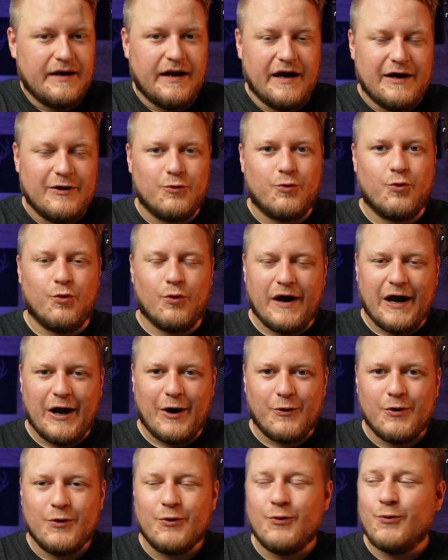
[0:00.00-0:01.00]
And
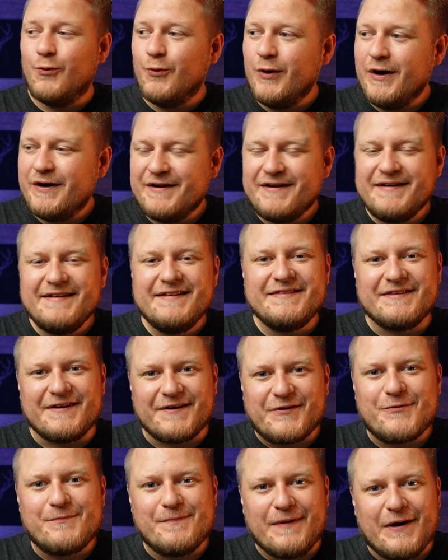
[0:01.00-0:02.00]
wow, what an
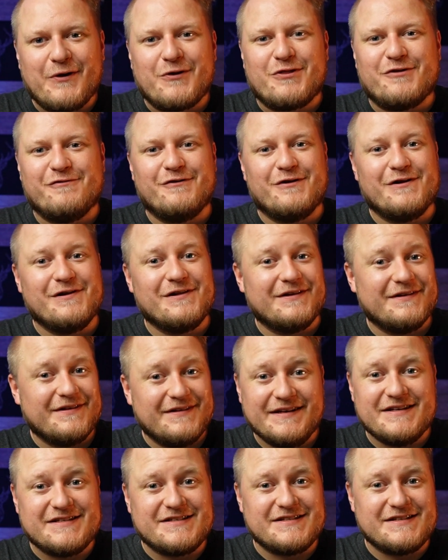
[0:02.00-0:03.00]
entire mouthful
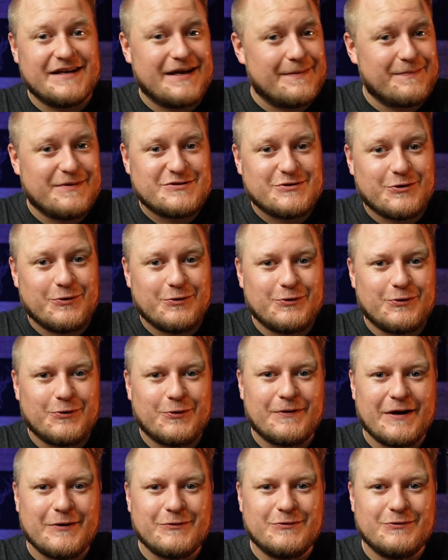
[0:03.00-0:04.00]
this episode
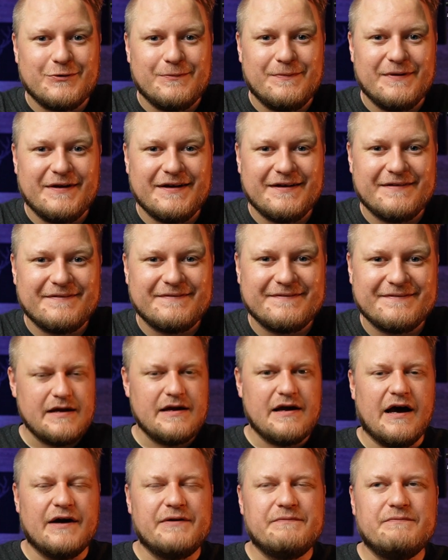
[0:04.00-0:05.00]
turned out to be.
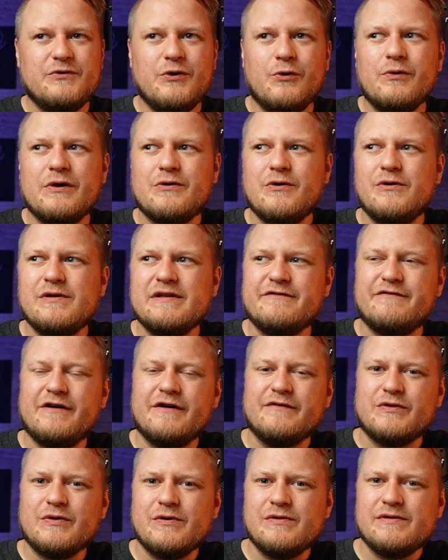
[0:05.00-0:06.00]
I don't recall if
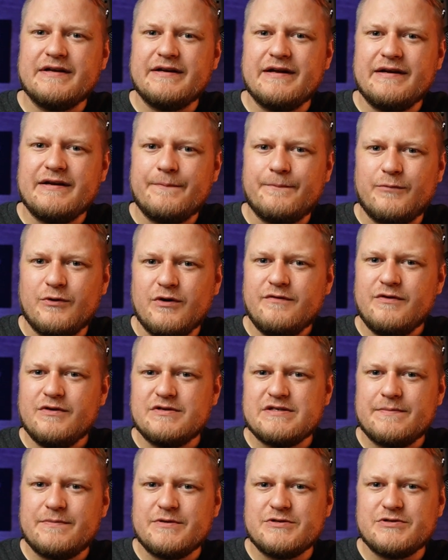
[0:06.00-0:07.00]
I've told in any
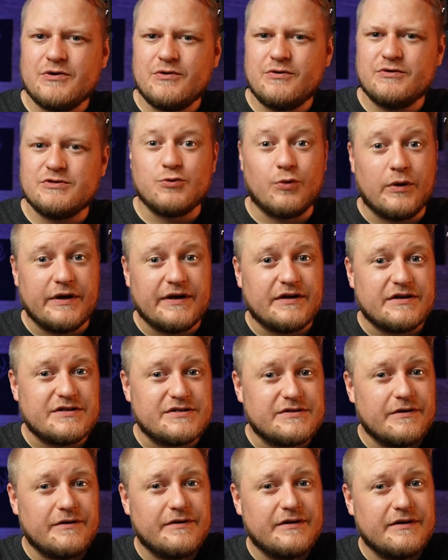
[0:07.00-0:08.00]
previous episodes why I
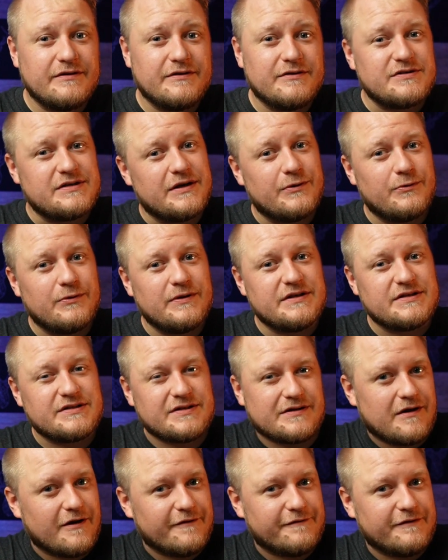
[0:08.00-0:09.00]
started the series
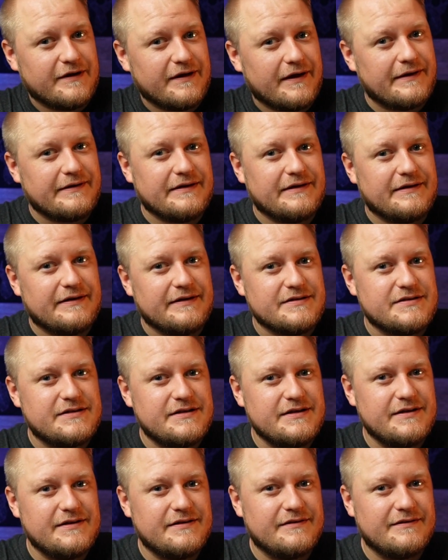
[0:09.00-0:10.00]
Coffee and
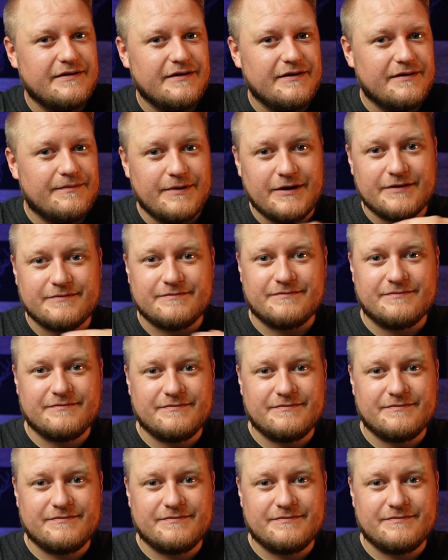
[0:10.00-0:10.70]
EDC, but